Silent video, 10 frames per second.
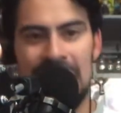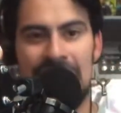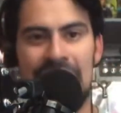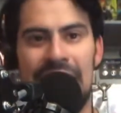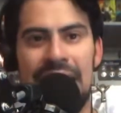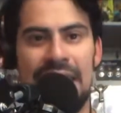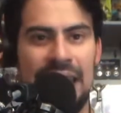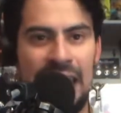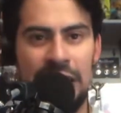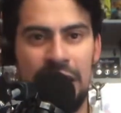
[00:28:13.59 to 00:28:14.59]
it's like
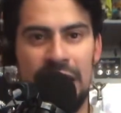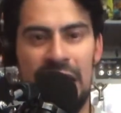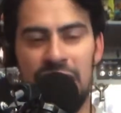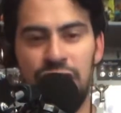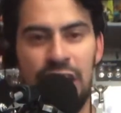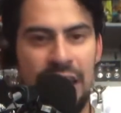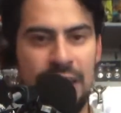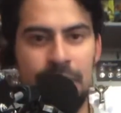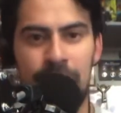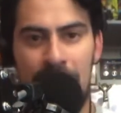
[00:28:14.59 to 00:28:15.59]
they inject
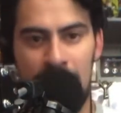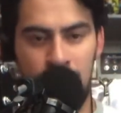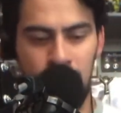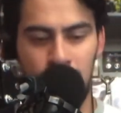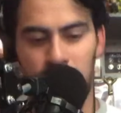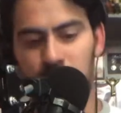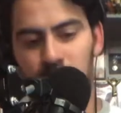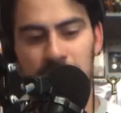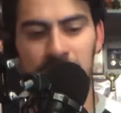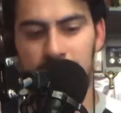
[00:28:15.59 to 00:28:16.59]
Michael
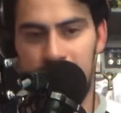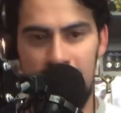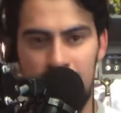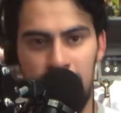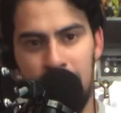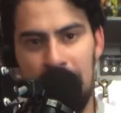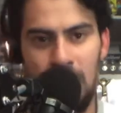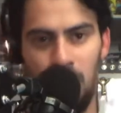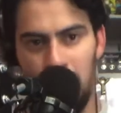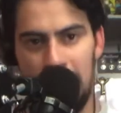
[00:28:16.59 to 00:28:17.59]
with something to make
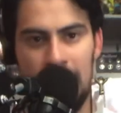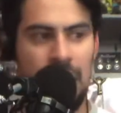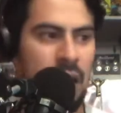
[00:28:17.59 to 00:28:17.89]
him weak.